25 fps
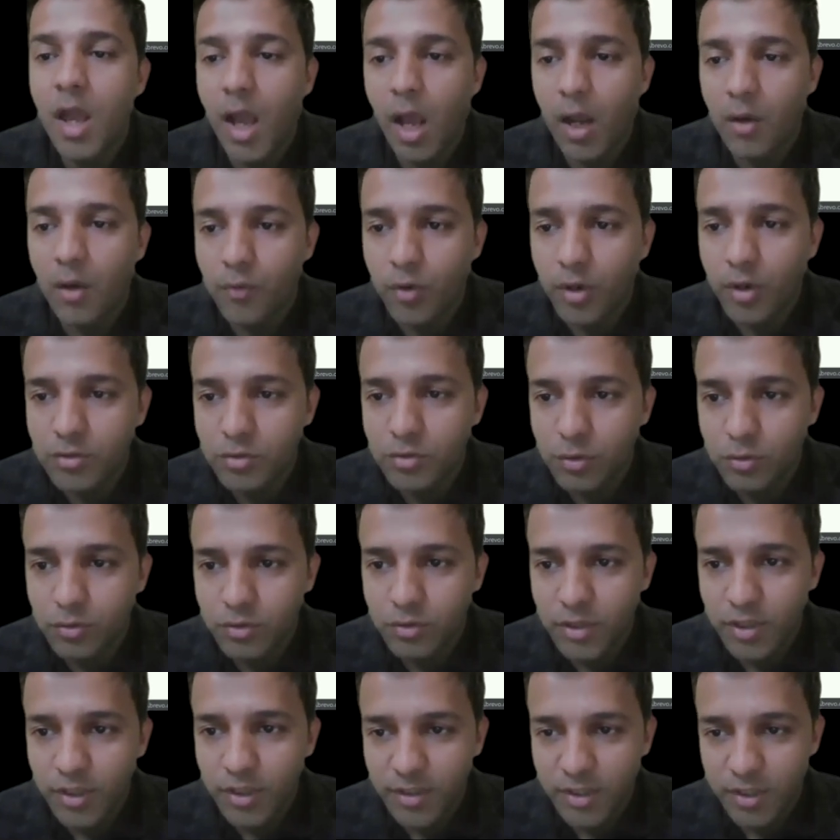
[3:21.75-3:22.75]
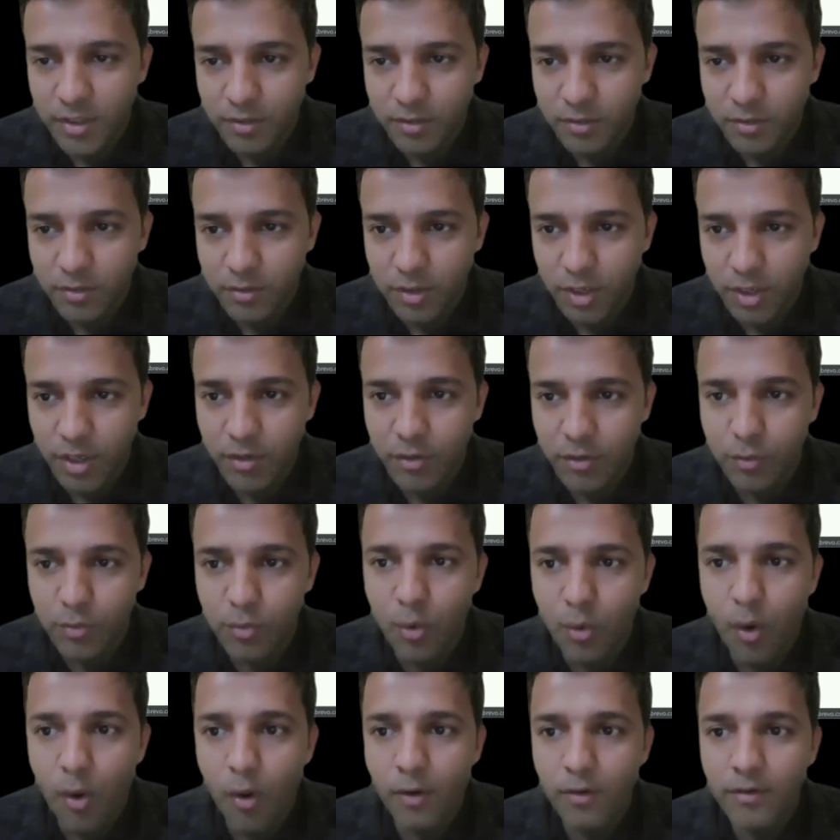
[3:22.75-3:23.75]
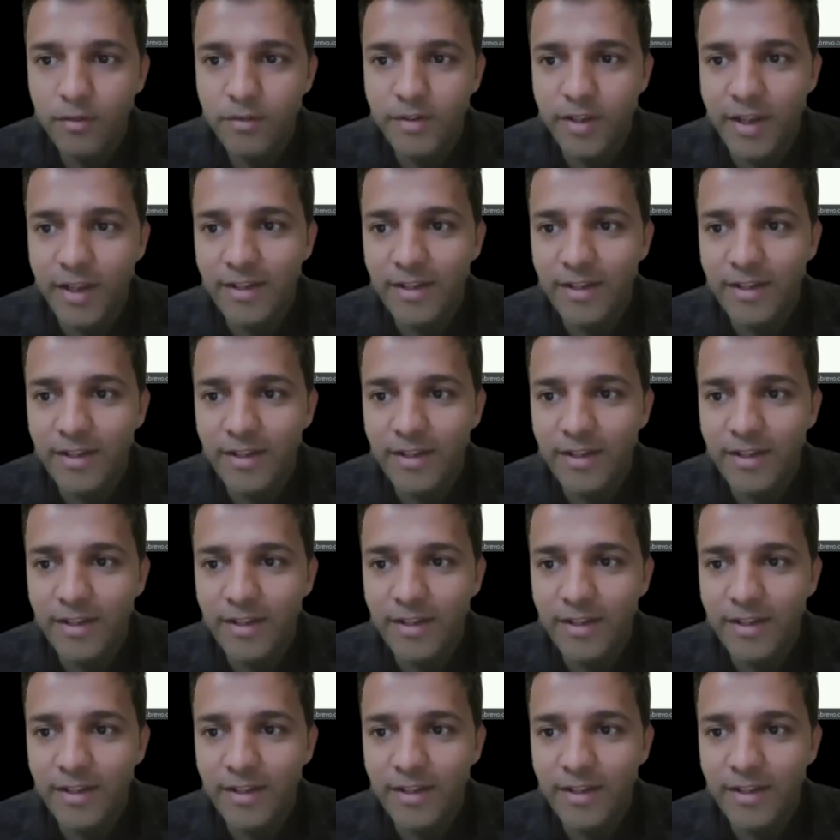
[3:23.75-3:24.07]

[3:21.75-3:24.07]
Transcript: convert those leads into calls,